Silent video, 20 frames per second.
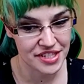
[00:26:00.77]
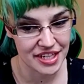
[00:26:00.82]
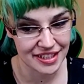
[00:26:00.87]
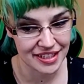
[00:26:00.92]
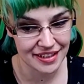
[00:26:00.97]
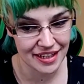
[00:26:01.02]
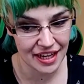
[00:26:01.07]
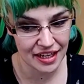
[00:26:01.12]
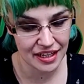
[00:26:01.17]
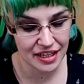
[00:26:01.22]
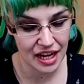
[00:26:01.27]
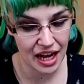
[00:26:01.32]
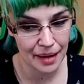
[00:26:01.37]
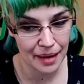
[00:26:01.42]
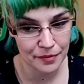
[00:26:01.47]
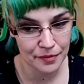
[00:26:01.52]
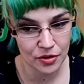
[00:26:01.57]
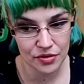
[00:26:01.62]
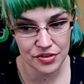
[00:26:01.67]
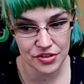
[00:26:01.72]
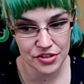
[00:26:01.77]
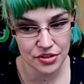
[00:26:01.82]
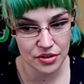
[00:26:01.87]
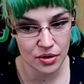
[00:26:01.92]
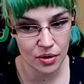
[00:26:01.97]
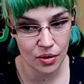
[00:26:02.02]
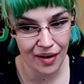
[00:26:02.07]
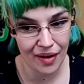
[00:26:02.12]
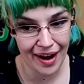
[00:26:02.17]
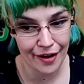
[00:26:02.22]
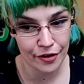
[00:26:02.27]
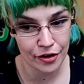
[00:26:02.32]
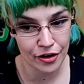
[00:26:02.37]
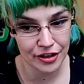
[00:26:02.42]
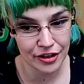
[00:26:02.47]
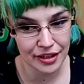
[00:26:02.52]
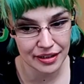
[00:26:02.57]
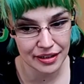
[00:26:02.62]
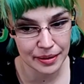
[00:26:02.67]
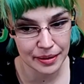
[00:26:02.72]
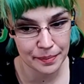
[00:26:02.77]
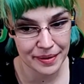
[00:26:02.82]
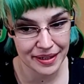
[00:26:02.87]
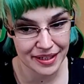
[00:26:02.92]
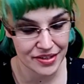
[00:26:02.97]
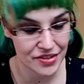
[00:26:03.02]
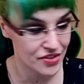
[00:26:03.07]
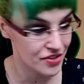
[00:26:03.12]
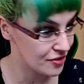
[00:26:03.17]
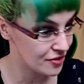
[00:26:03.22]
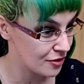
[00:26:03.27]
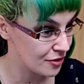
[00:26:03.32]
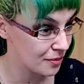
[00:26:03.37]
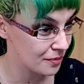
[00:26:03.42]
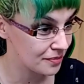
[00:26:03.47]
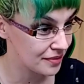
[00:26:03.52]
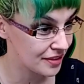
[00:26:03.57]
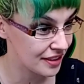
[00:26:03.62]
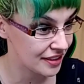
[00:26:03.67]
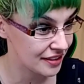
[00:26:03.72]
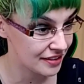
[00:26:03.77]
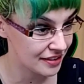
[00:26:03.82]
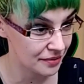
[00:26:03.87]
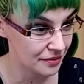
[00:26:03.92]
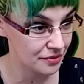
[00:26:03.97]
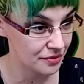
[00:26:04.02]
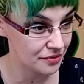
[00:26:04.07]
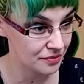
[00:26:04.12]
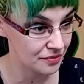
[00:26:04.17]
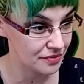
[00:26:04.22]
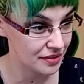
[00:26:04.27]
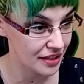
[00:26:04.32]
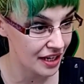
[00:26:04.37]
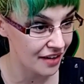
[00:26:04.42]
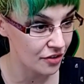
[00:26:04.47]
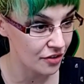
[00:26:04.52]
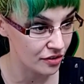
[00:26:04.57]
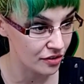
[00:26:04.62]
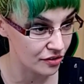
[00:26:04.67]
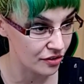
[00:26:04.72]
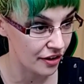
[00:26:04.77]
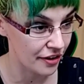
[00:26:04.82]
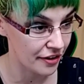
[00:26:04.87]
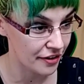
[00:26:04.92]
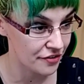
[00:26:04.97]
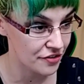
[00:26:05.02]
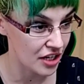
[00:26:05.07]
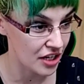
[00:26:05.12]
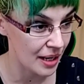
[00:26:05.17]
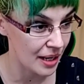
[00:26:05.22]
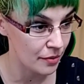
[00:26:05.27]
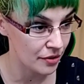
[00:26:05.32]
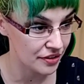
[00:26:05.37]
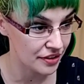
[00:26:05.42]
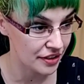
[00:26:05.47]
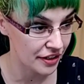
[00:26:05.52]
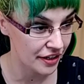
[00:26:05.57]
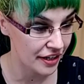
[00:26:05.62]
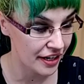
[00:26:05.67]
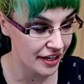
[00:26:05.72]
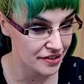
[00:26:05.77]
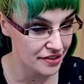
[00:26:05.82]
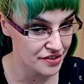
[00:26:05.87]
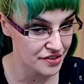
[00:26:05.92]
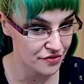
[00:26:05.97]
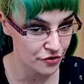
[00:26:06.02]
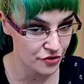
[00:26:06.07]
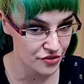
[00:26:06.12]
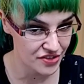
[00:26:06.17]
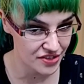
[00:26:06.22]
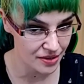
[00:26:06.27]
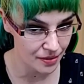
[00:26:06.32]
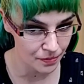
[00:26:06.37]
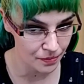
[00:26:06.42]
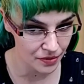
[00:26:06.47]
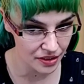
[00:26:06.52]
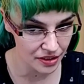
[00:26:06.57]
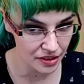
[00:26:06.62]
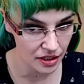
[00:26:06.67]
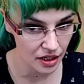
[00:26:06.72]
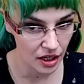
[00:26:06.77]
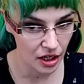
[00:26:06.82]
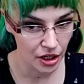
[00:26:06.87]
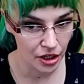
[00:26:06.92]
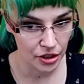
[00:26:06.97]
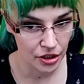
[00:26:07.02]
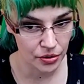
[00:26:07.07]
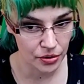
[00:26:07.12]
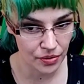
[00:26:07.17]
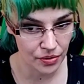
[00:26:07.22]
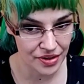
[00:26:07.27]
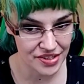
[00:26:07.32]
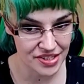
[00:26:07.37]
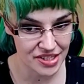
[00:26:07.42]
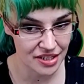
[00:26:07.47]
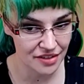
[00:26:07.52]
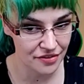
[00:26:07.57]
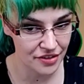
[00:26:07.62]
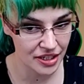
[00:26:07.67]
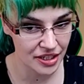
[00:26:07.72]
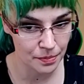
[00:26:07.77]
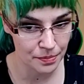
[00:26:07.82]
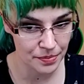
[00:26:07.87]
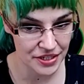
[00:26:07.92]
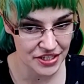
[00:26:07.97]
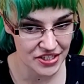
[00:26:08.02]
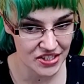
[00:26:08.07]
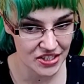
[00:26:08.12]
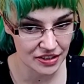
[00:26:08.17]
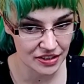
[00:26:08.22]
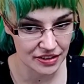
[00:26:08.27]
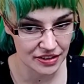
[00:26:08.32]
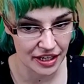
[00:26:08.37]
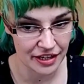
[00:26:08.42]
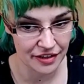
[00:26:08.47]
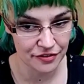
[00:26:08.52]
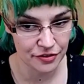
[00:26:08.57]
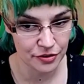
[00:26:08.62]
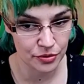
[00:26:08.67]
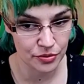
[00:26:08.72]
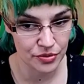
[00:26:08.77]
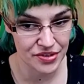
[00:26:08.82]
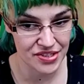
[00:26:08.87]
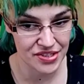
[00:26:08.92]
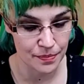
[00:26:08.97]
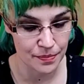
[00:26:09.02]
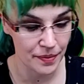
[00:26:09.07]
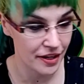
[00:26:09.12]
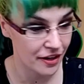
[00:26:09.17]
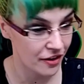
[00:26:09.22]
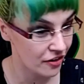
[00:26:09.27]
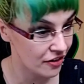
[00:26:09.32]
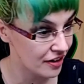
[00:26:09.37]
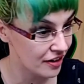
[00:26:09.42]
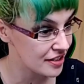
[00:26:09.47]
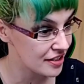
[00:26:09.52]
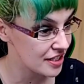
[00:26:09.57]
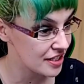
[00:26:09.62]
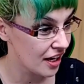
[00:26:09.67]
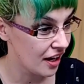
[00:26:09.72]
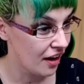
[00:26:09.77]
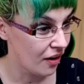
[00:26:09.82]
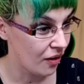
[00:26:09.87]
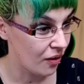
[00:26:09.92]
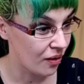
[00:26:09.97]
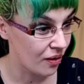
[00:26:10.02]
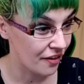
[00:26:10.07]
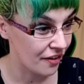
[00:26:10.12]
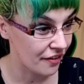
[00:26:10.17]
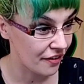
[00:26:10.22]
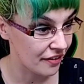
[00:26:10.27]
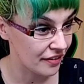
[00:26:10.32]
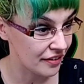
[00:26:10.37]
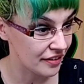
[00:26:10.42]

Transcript: that, I'm going to go out on a limb and assume that they have a lot of time on their hands. For someone who is living a busy life, who is a parent, or